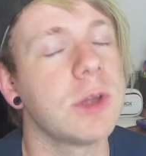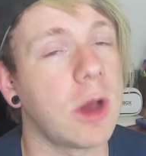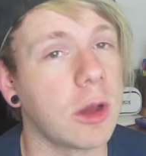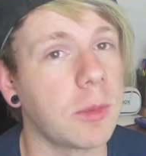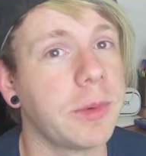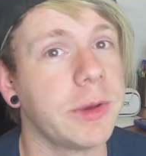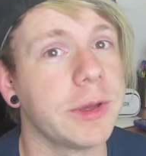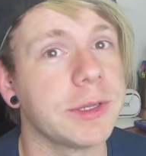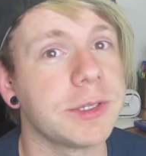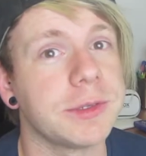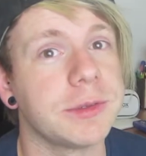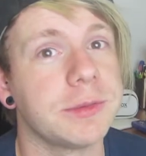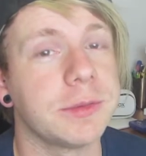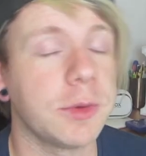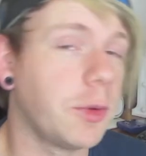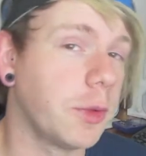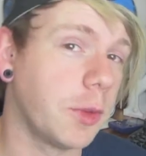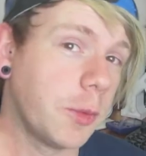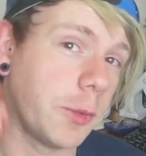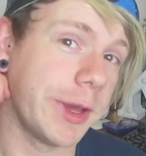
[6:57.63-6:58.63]
dog person,
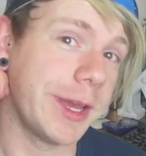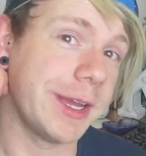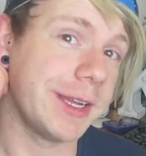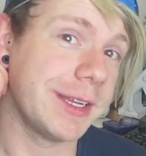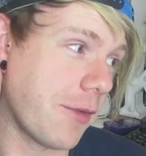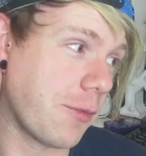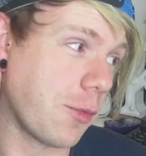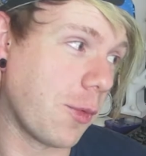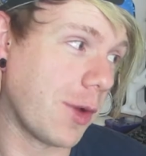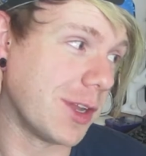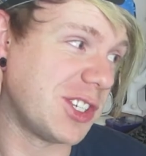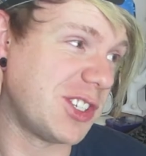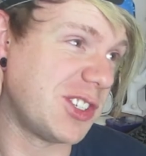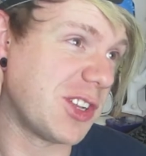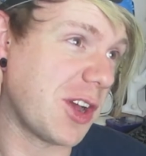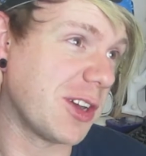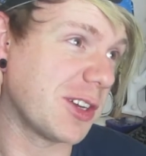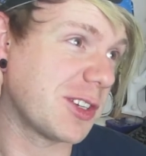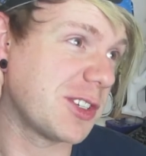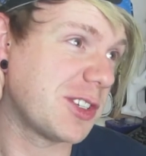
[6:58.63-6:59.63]
all the way. I've watched
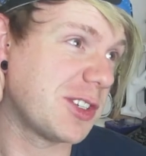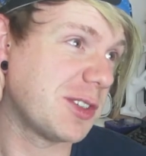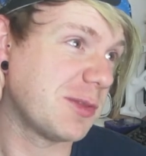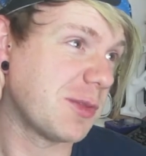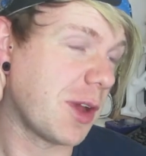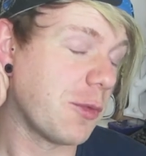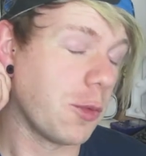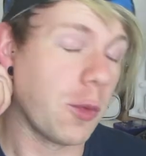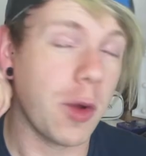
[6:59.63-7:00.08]
dogs, I've